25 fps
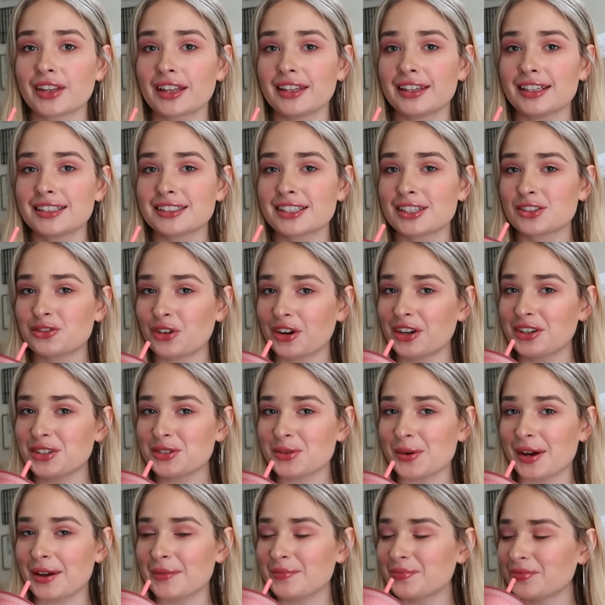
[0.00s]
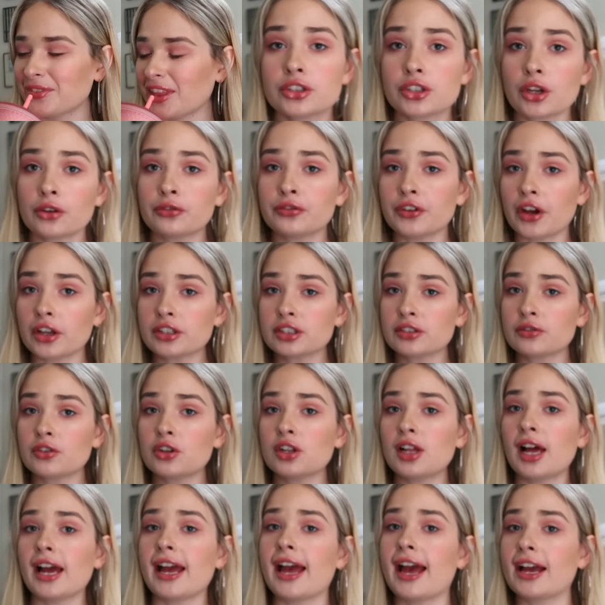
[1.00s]
Let's get straight into it. So first of
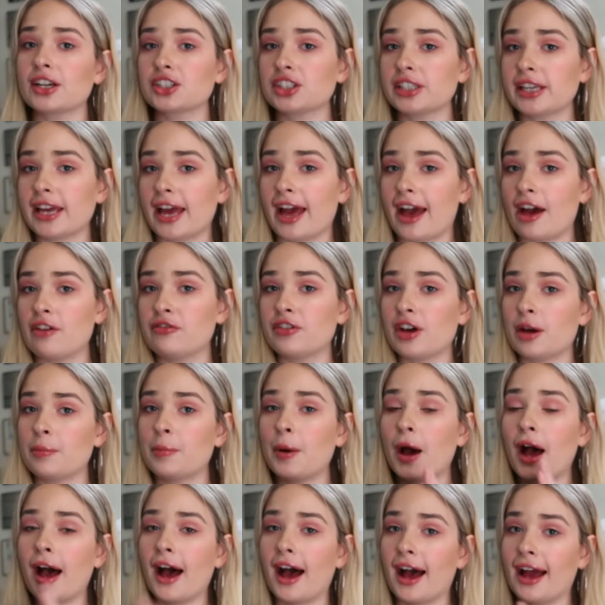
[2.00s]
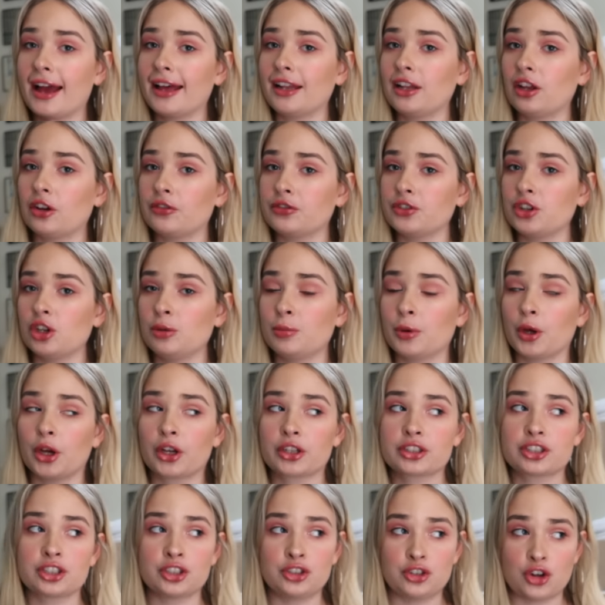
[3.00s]
all, I actually have a pile of new
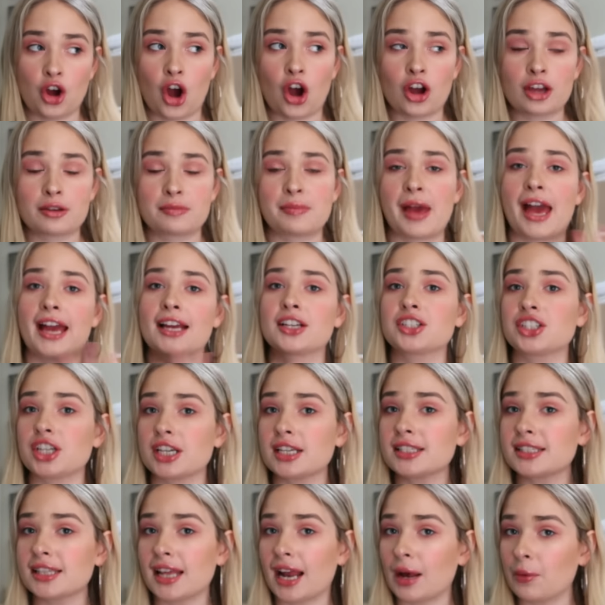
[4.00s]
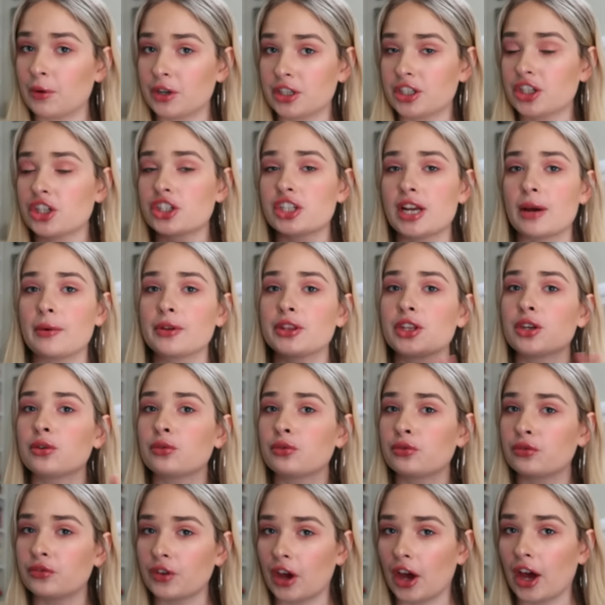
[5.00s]
books not in packages that I wanted to share with you
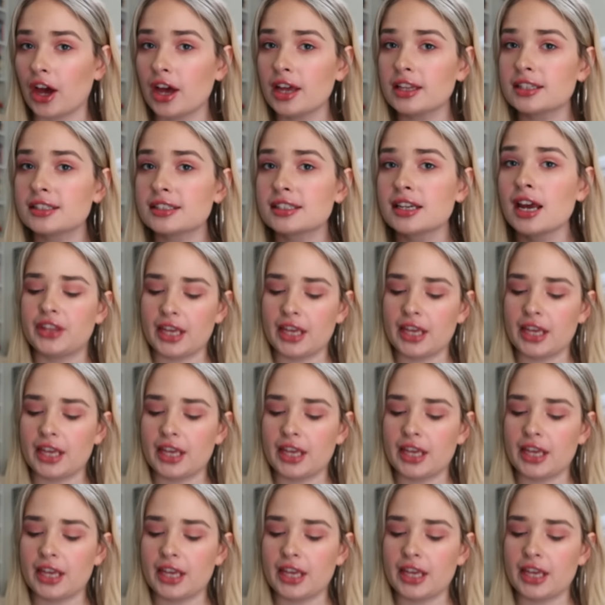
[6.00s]
first.